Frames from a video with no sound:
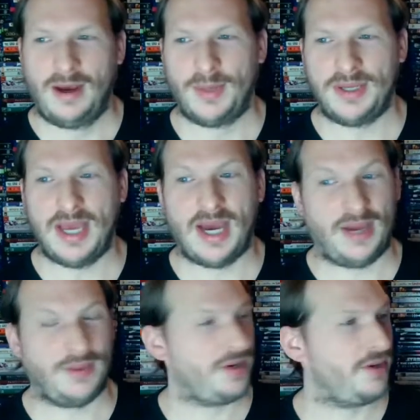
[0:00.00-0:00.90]
But
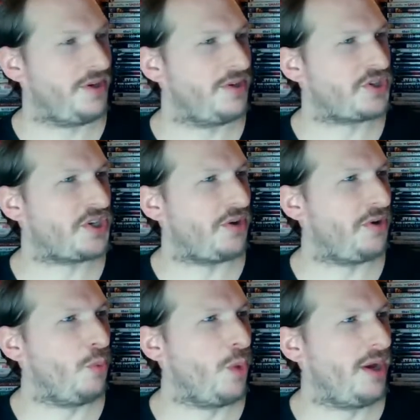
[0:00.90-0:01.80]
yeah, there's
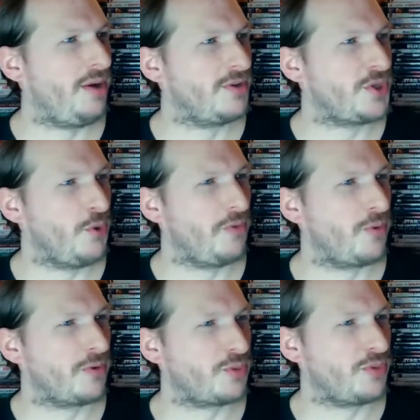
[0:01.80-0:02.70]
Terry Wells, who of
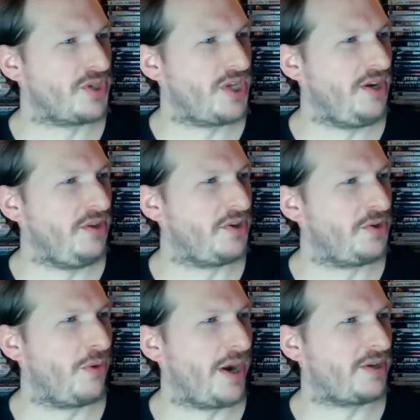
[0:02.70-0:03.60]
course was dating the
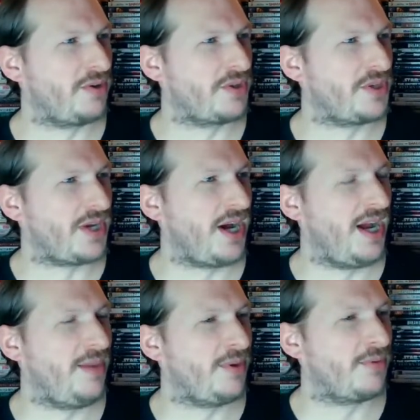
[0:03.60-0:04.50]
director at the
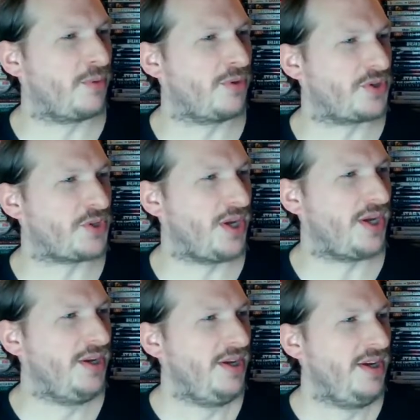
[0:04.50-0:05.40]
time, and of course
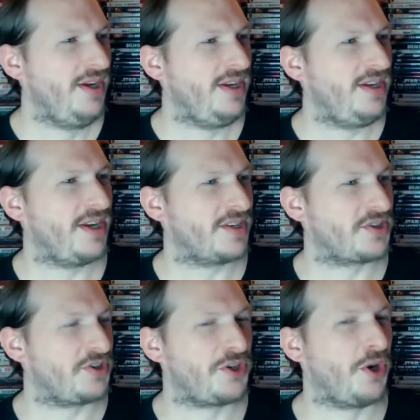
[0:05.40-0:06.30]
he gets
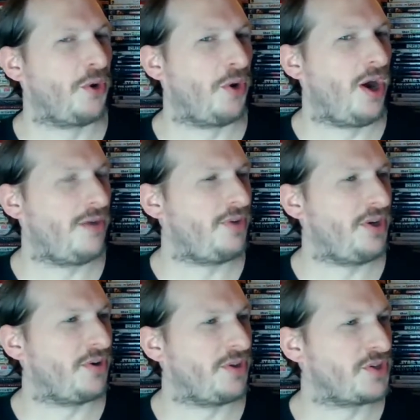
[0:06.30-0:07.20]
to show her off
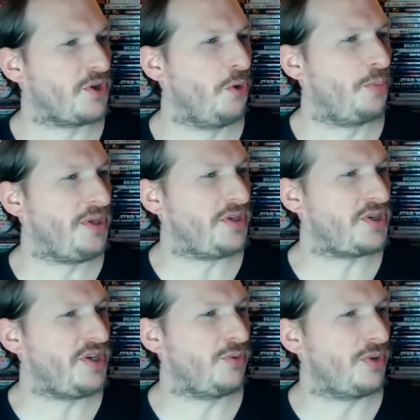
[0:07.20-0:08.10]
here in this opening
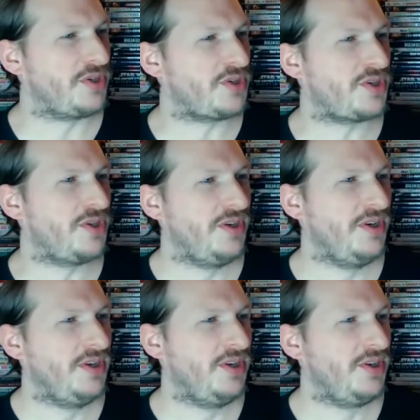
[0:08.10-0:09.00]
sequence,
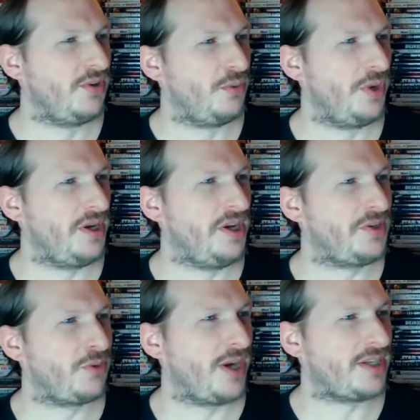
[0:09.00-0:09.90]
written and
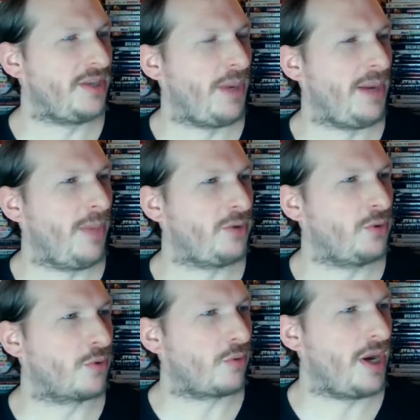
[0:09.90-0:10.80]
directed by Michael
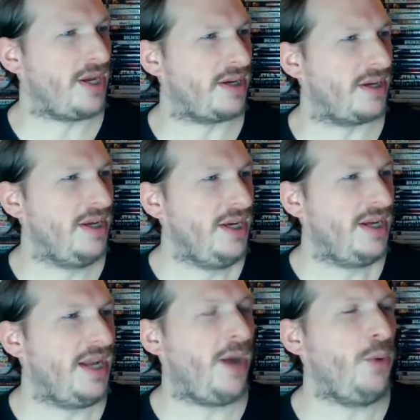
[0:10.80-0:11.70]
Crichton.
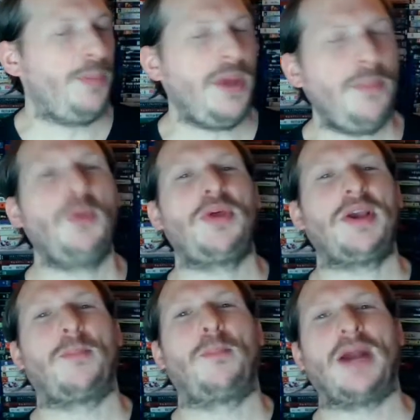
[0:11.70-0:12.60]
Now, when people
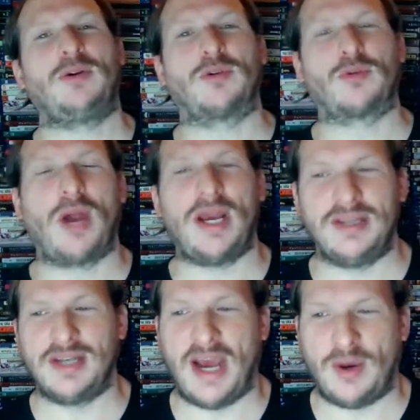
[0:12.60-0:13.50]
think of Michael
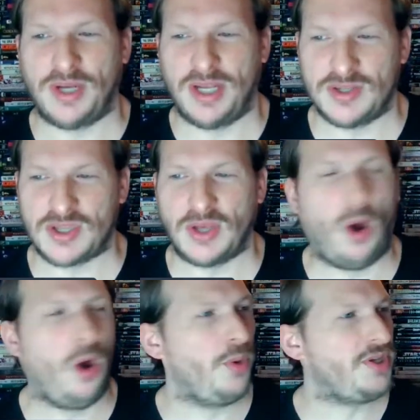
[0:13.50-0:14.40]
Crichton nowadays, they
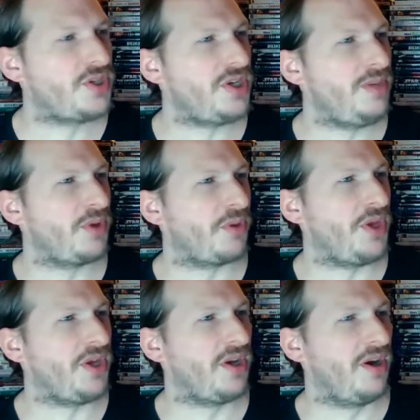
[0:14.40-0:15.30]
always seem to
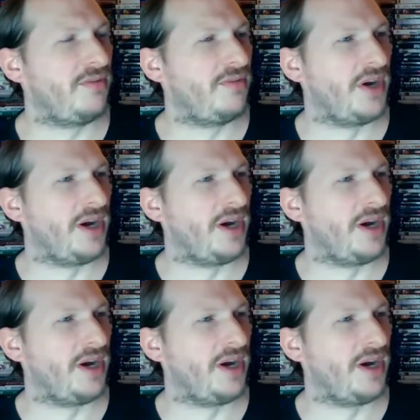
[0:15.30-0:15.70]
think of